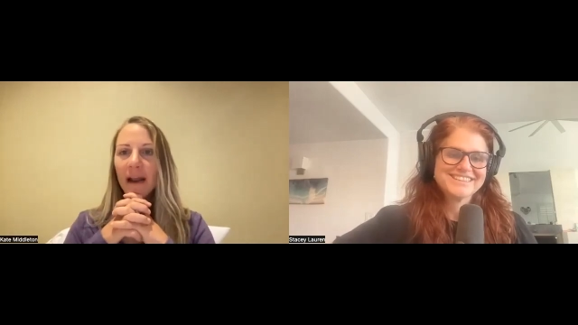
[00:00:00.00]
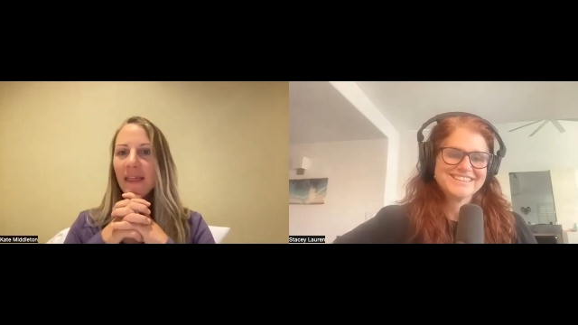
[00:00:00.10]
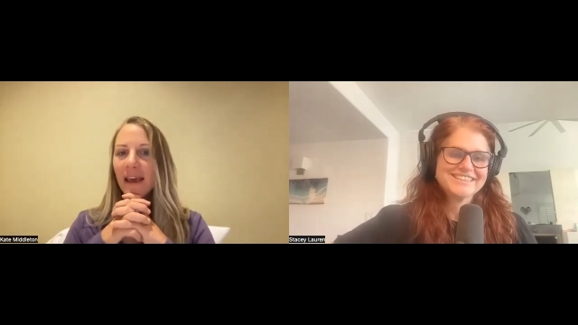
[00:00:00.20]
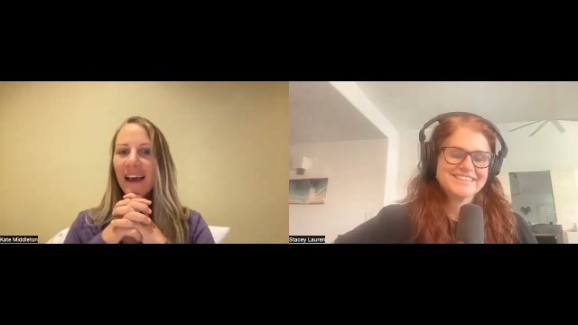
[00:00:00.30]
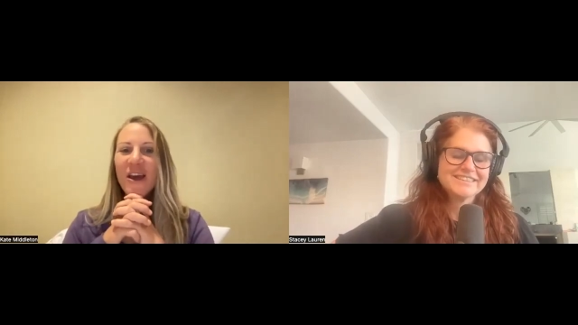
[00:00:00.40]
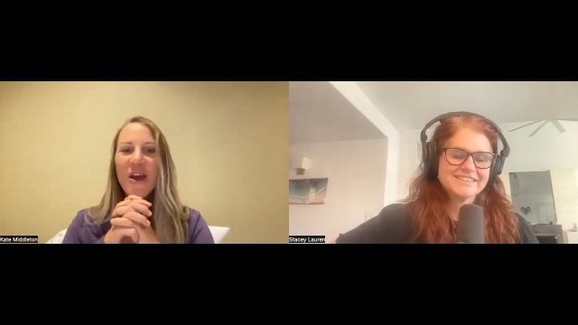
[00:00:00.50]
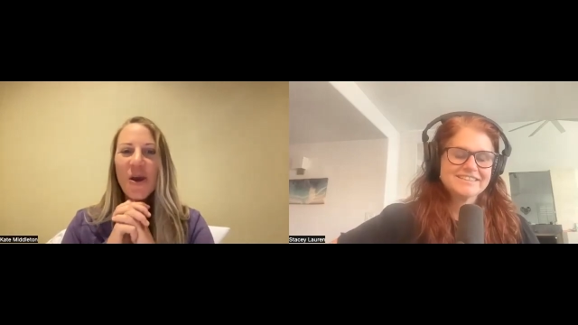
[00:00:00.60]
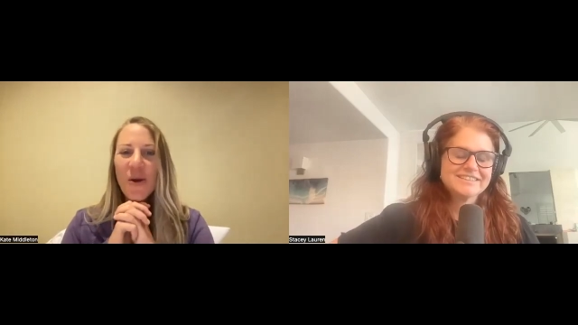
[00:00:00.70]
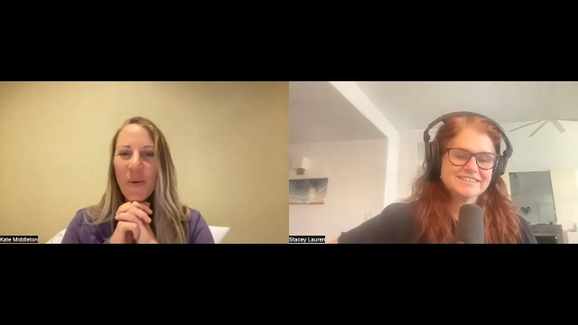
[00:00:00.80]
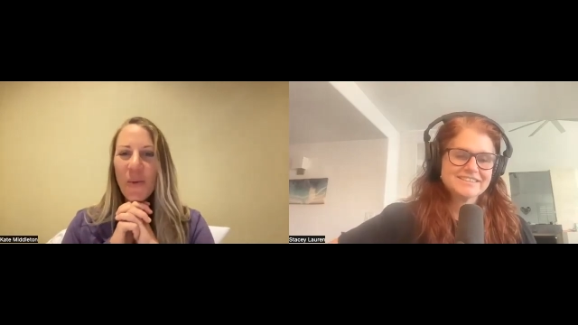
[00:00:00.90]
Speaker 1: But I think
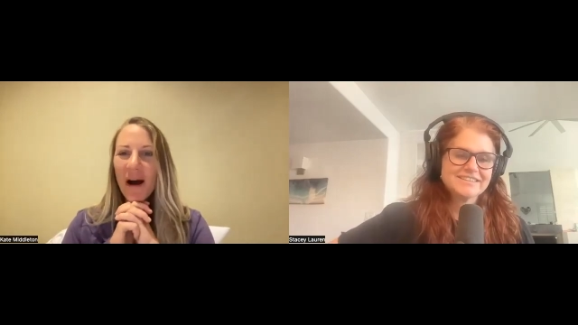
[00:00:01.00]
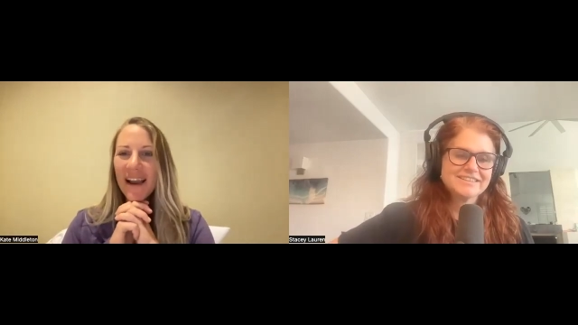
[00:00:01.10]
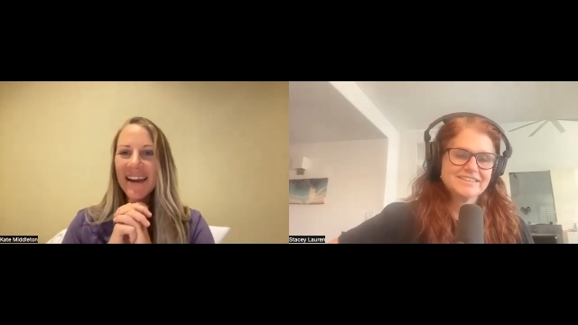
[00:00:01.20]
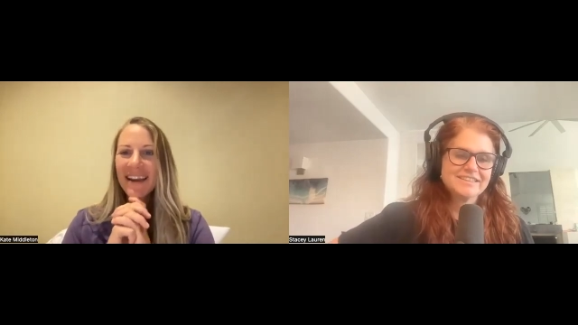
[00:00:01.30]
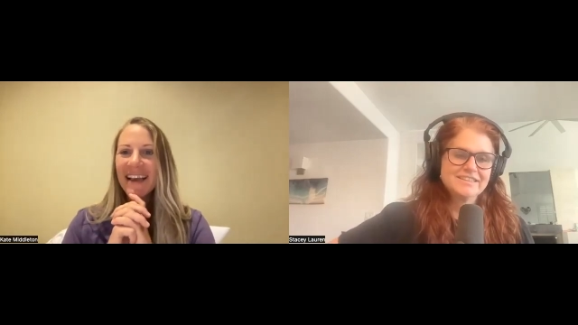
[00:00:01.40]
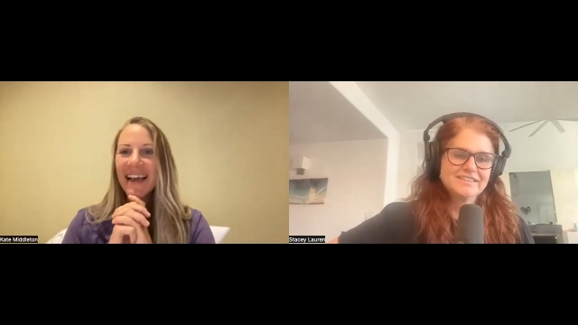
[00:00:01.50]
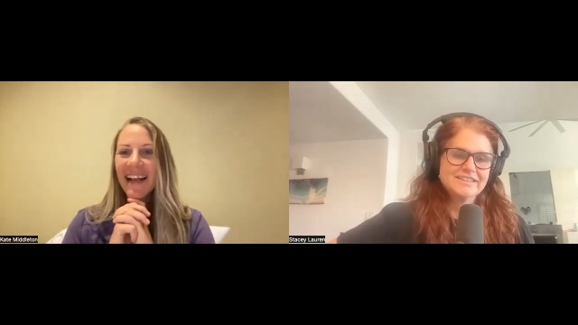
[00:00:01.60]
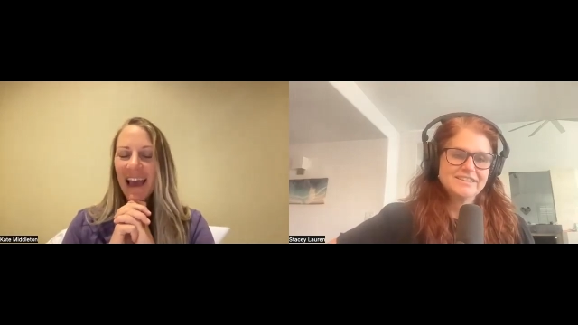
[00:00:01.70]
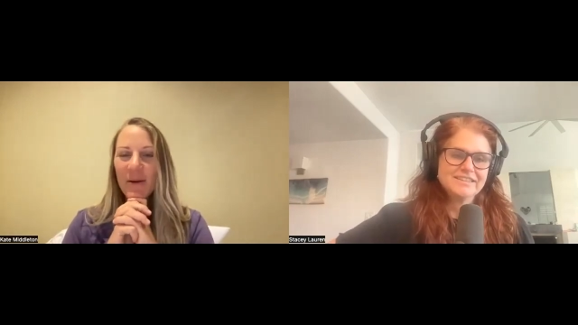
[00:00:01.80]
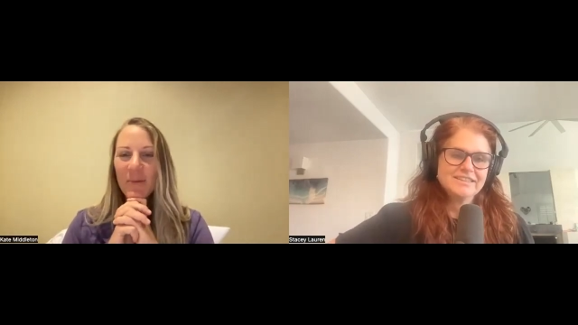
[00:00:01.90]
one
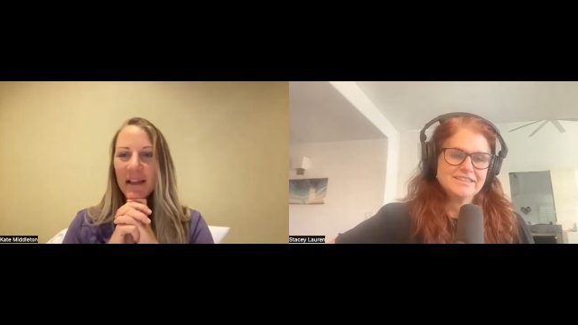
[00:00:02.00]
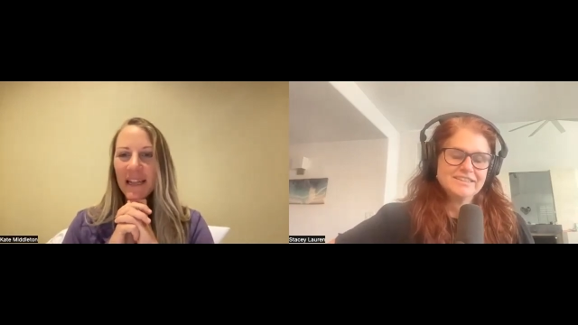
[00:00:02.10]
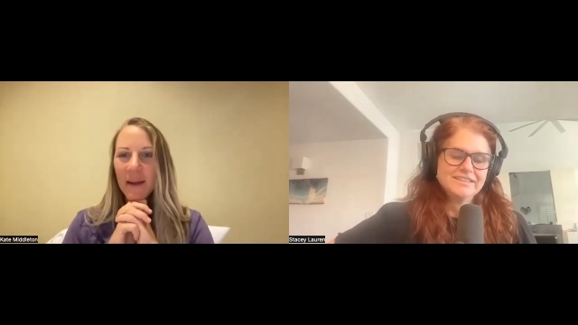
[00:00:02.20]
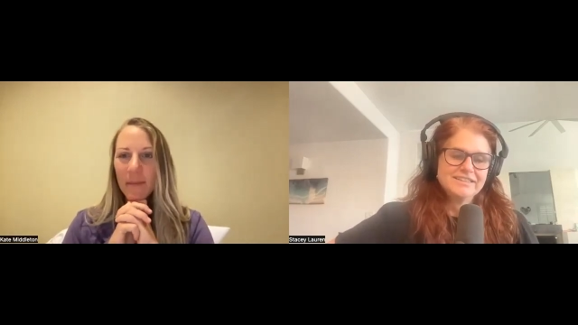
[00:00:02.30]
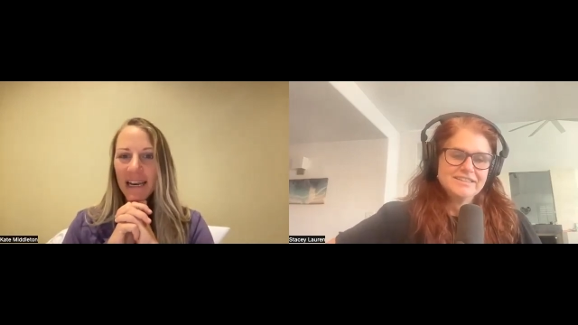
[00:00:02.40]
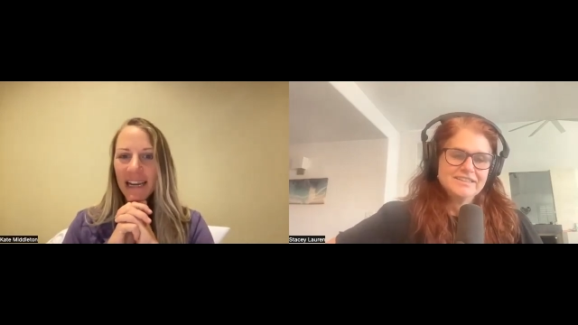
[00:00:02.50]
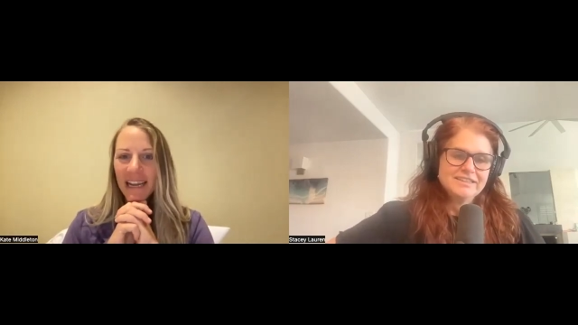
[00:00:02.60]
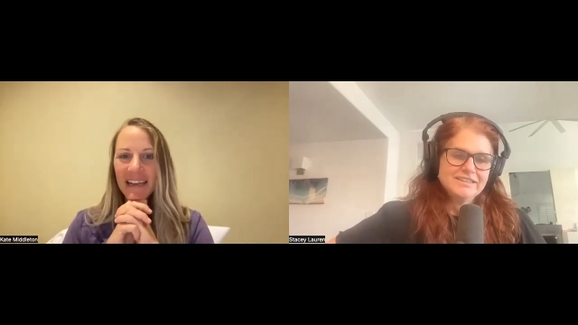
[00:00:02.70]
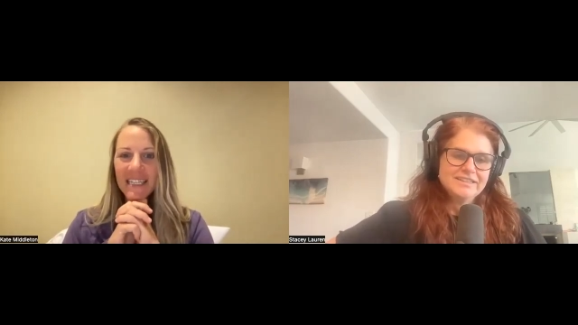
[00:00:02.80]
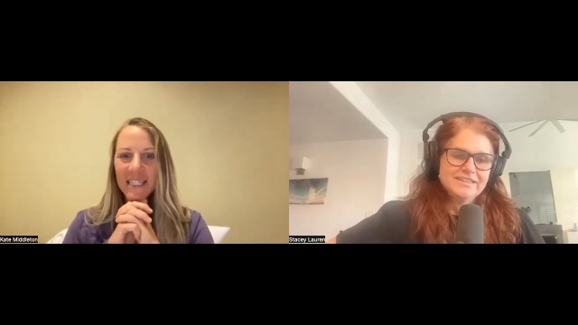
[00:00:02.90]
accountability
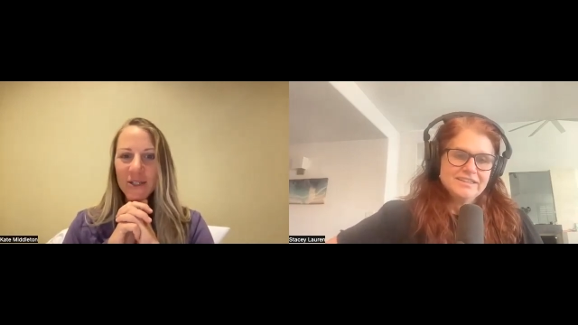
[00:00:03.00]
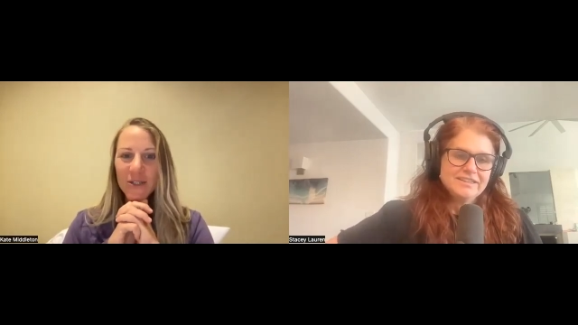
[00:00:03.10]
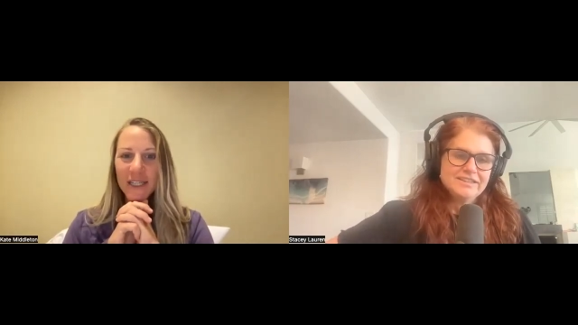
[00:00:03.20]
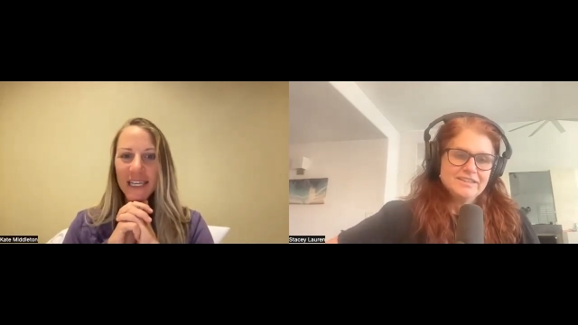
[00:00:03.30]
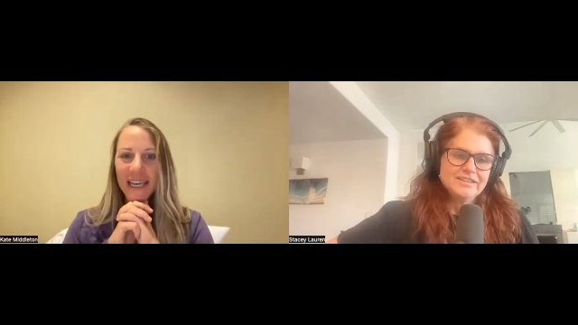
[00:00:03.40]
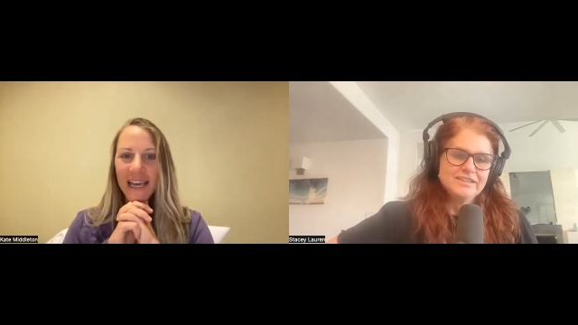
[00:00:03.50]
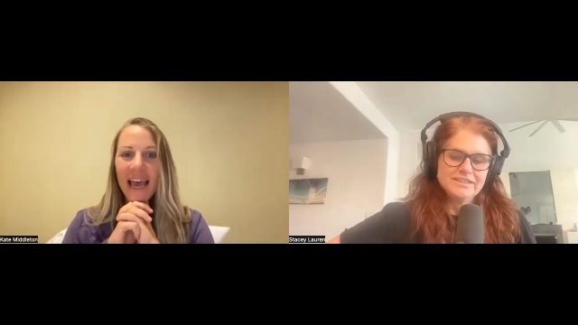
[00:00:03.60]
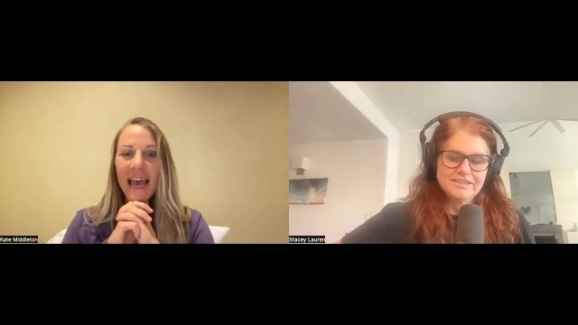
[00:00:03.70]
buddy is usually